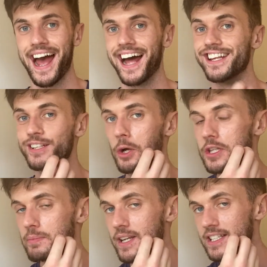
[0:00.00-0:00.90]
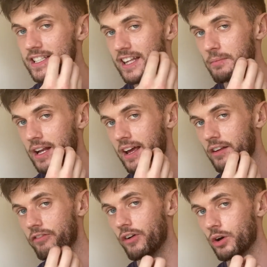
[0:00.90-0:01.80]
And it's going to be stimulating the
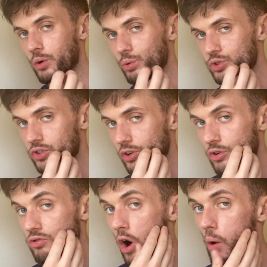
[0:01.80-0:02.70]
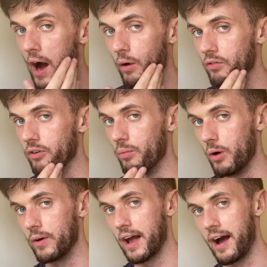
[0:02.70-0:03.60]
follicles to grow out from what
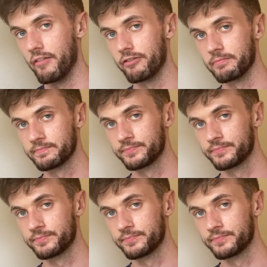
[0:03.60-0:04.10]
we have.